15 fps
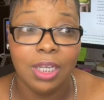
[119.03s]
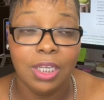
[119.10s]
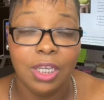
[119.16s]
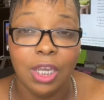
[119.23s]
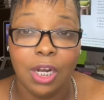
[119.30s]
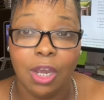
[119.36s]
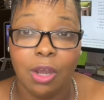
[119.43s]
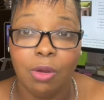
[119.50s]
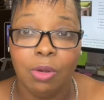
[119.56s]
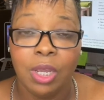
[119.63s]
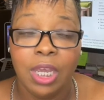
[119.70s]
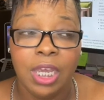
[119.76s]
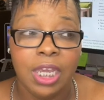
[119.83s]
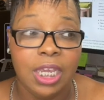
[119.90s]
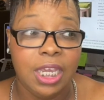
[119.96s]
You know,
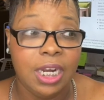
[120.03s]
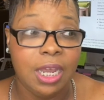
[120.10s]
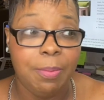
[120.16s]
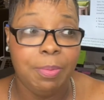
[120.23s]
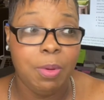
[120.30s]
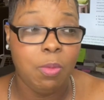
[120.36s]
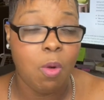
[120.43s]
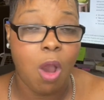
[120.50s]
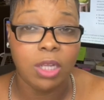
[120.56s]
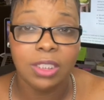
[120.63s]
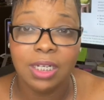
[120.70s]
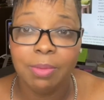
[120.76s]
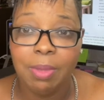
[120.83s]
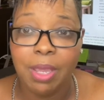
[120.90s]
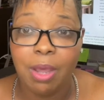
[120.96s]
get up and walk to
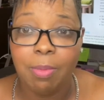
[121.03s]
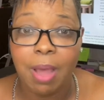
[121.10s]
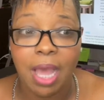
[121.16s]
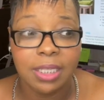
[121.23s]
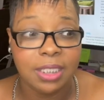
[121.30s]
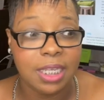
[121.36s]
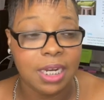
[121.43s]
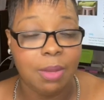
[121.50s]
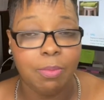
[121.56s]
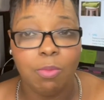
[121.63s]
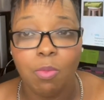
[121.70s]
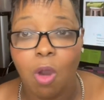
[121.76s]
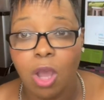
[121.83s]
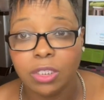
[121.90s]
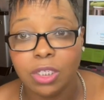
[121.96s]
the mailbox, get up
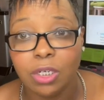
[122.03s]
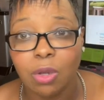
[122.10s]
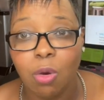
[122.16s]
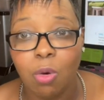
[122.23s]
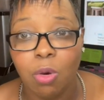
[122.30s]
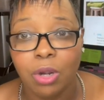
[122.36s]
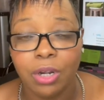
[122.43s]
and walk to the corner,